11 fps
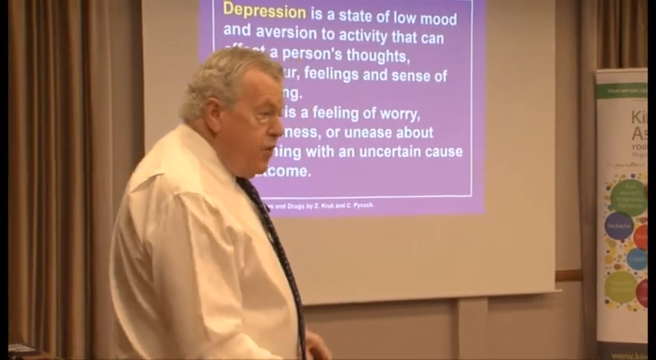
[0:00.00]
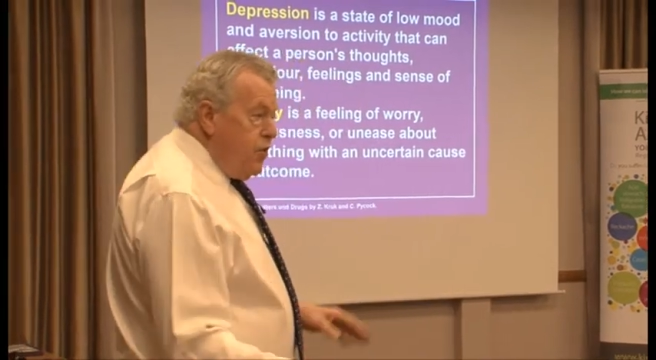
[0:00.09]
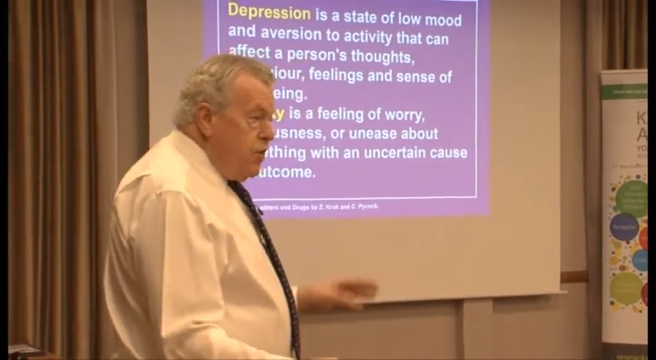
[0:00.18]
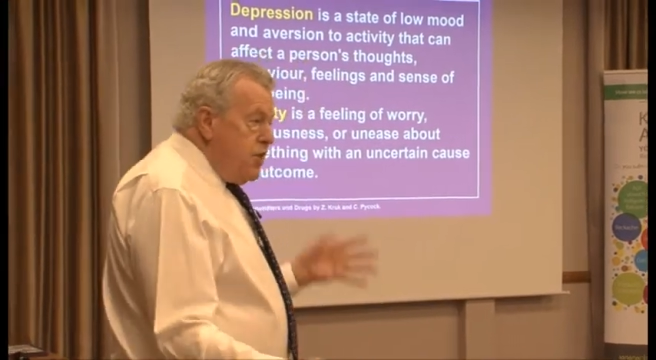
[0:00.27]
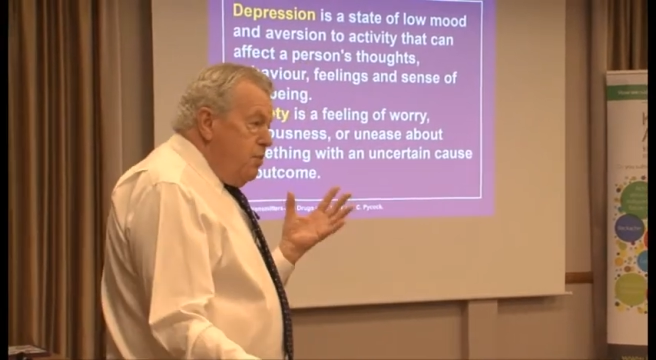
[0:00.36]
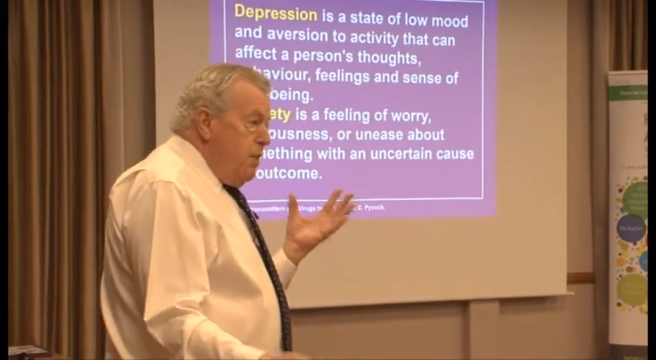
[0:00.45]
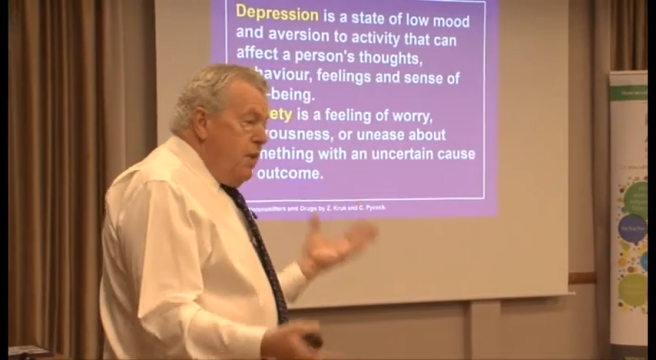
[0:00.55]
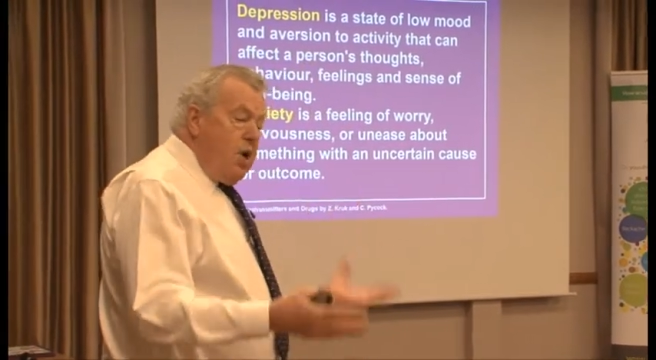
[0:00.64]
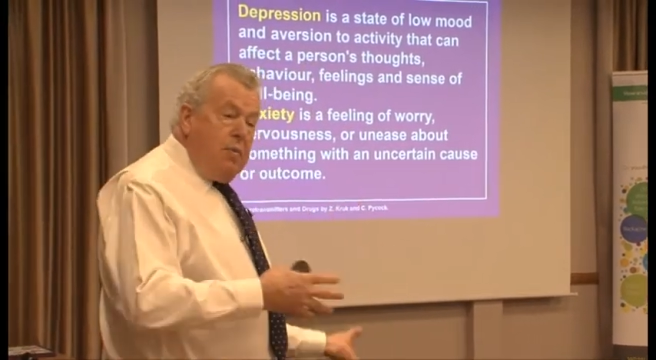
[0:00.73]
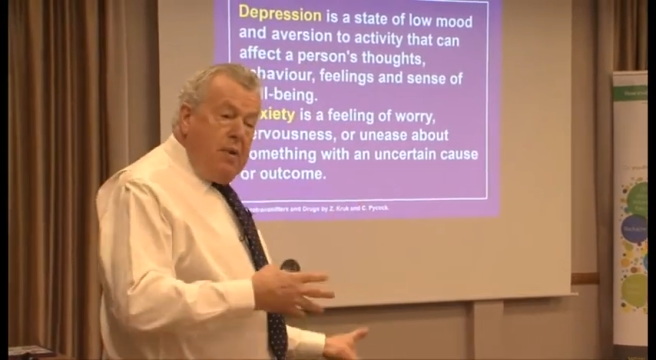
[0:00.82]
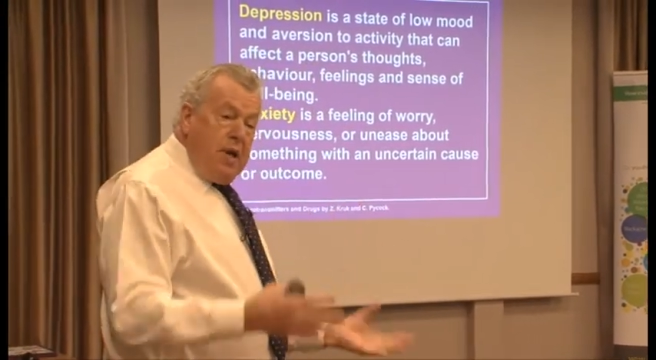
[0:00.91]
of course, is we're a
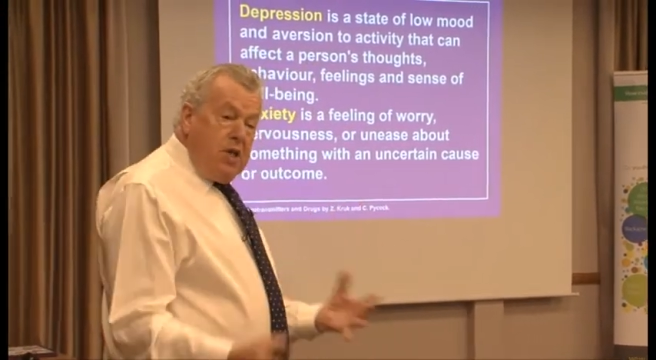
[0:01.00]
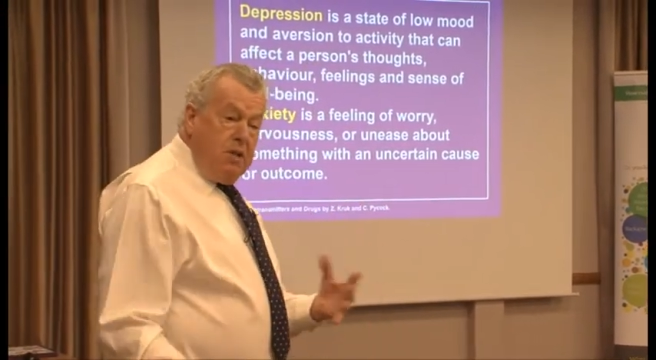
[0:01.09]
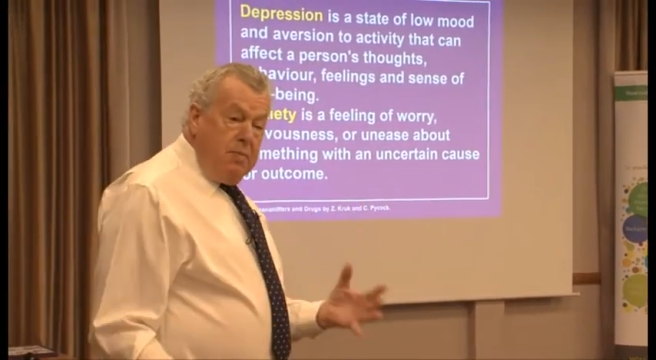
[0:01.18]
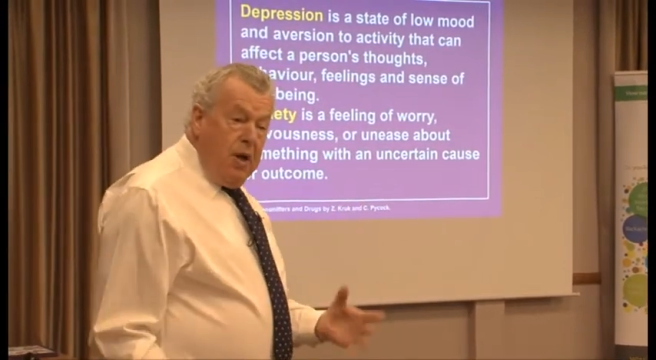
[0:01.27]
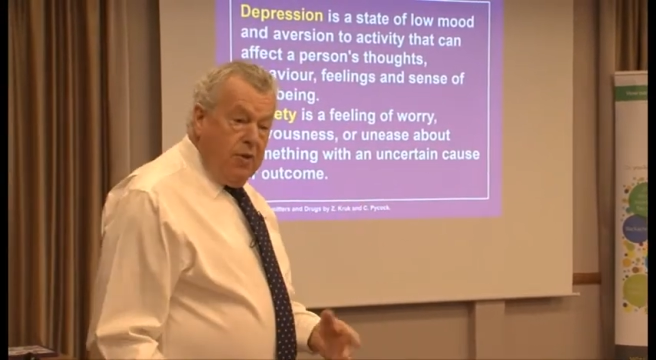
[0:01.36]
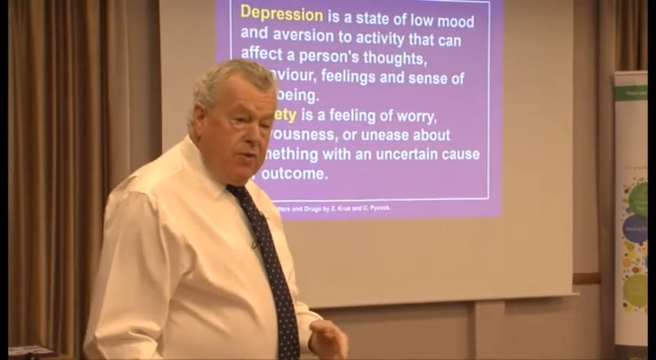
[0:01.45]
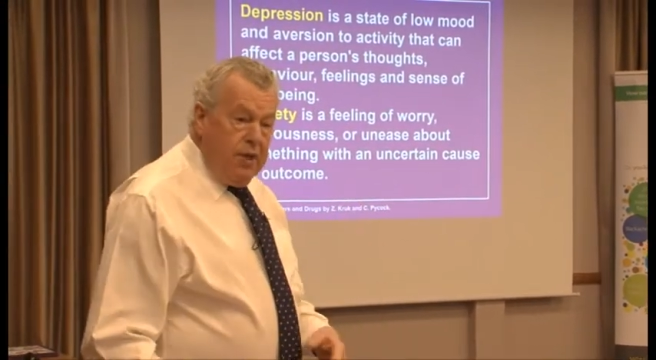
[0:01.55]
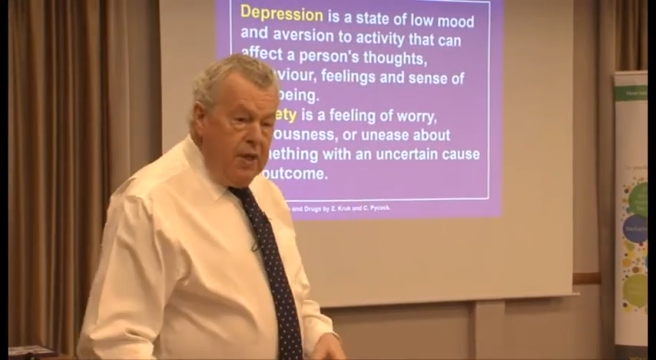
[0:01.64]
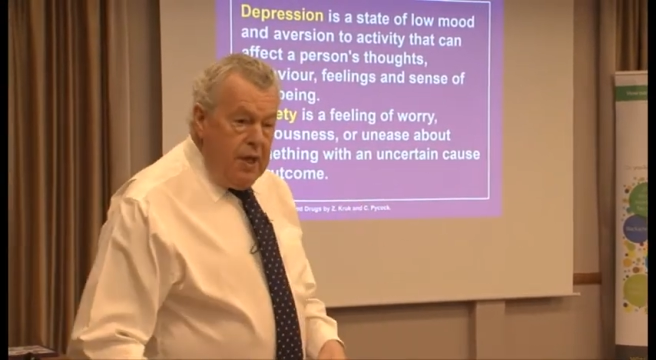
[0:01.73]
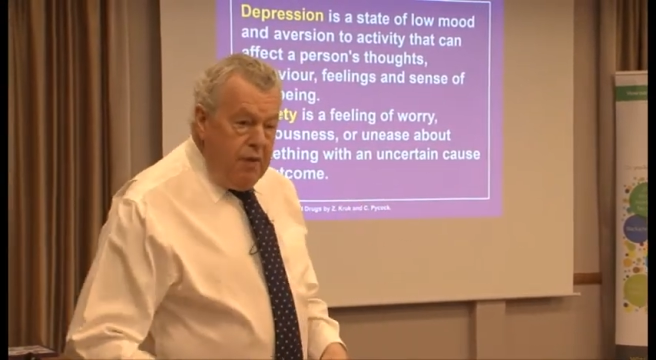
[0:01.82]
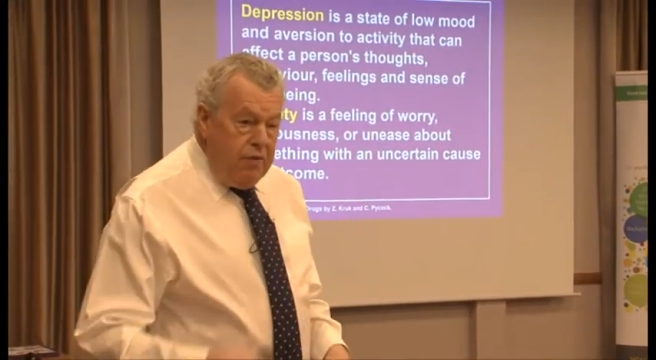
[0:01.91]
combination of both.
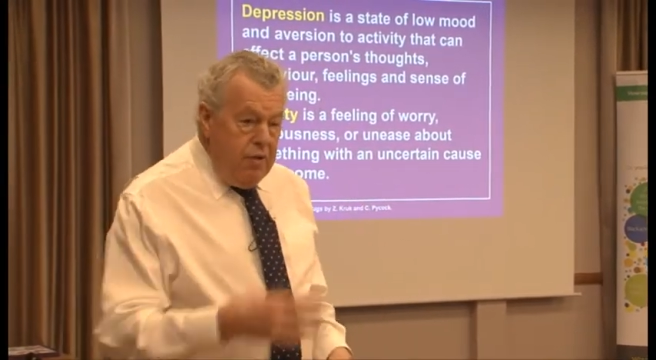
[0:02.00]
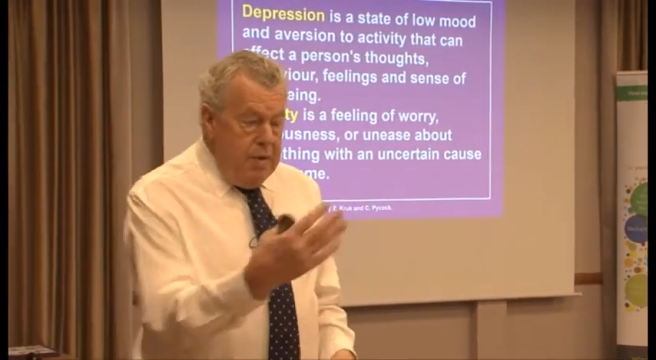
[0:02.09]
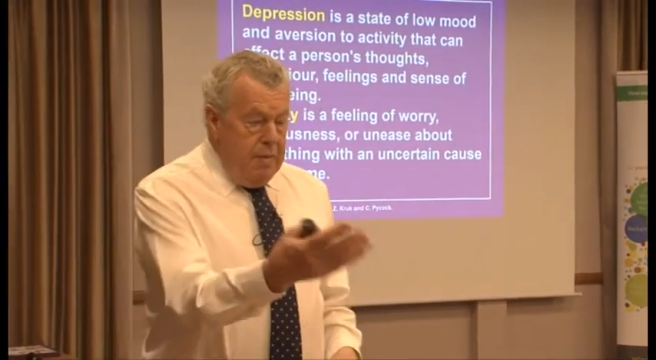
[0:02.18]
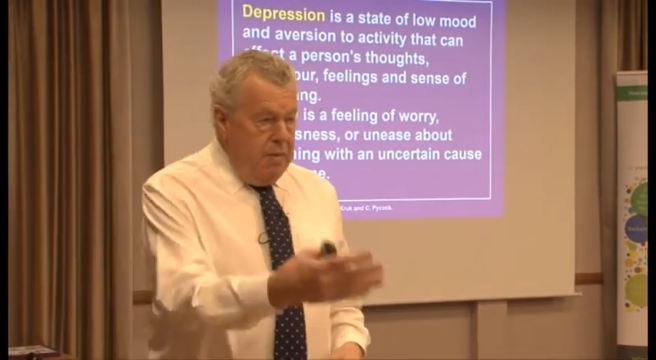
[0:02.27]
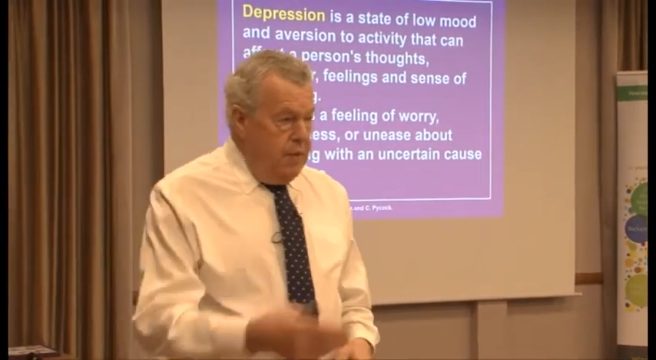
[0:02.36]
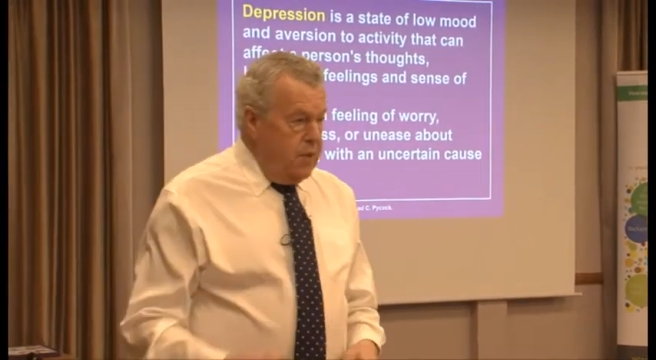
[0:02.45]
If you remember with